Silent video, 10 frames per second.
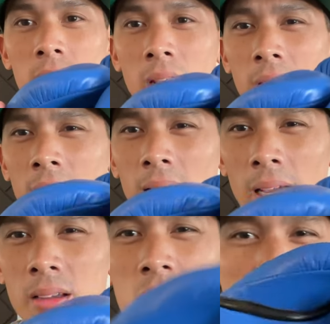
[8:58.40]
very
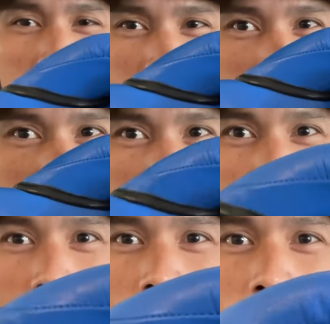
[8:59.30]
like
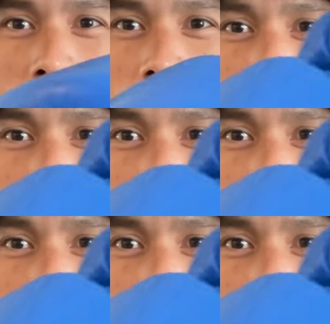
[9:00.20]
strong kind of